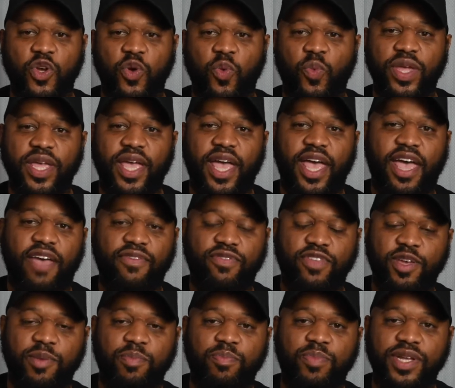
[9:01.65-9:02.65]
we have
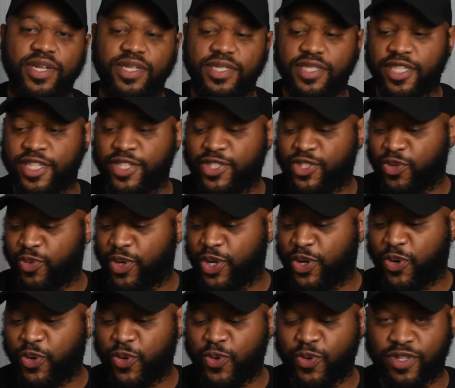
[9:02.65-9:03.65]
the ability to
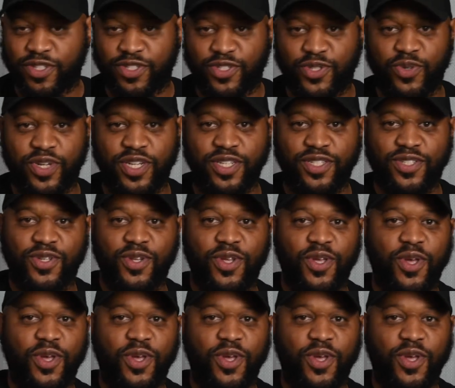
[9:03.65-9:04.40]
recruit students